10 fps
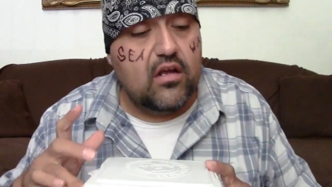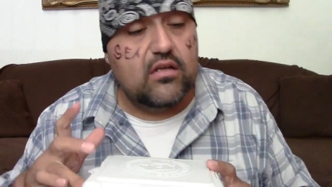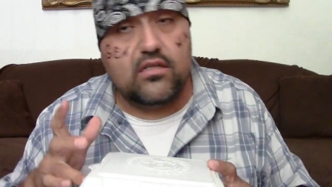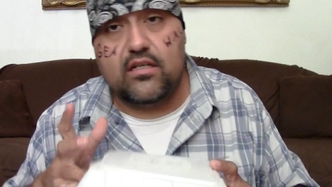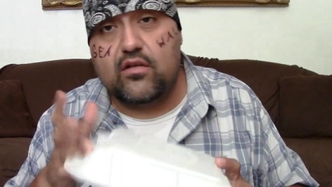
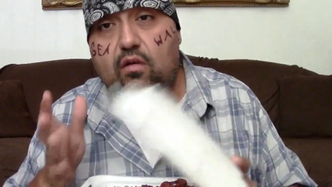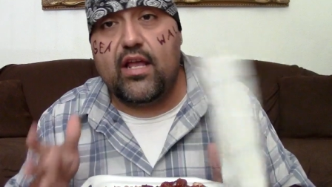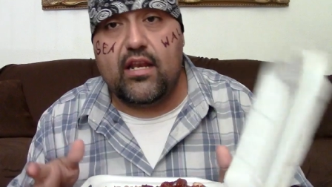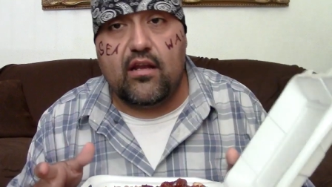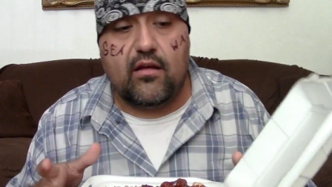So let's go
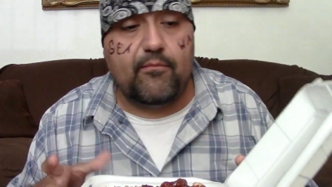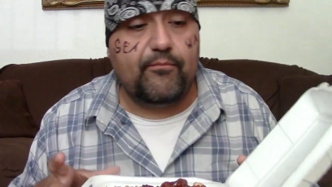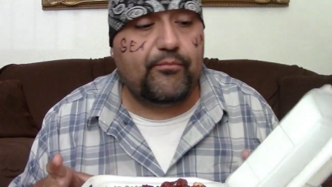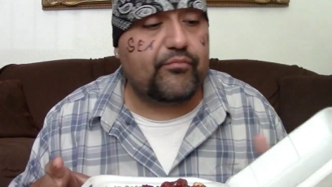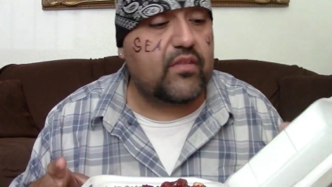ahead and um,
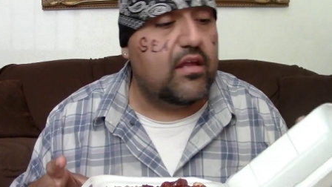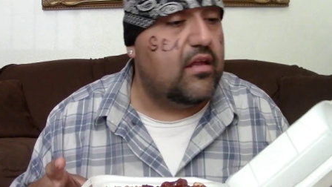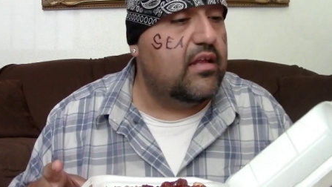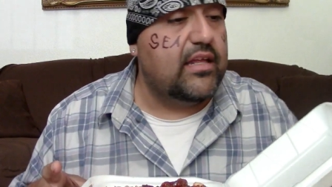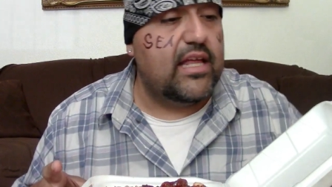
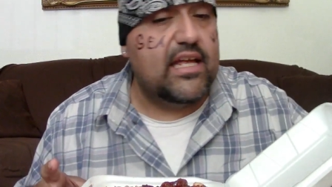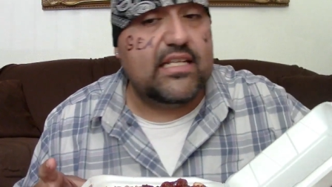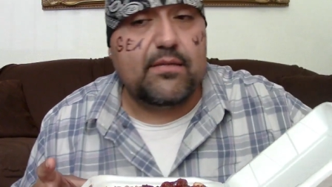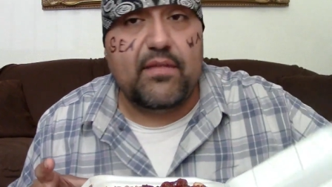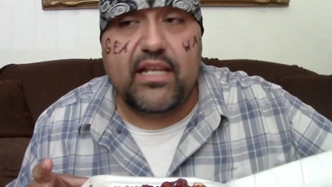get
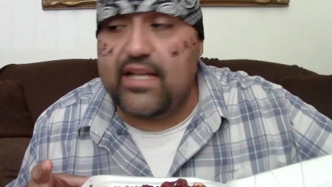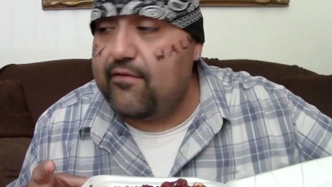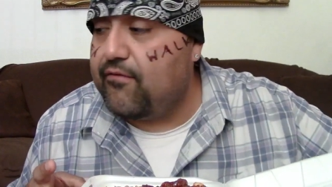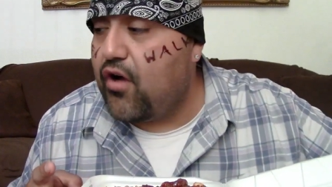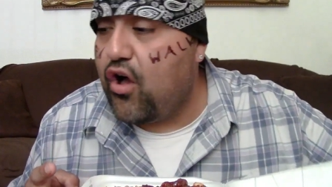intimately
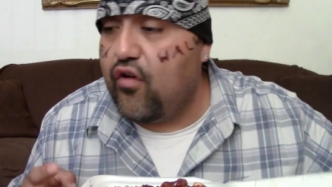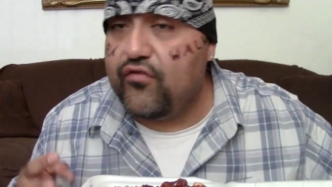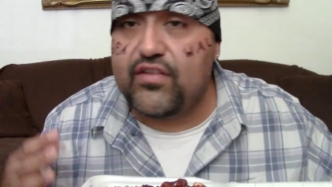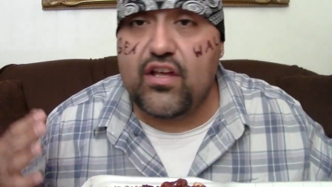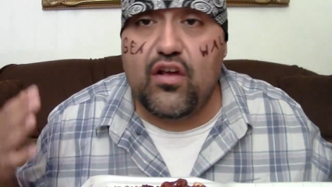involved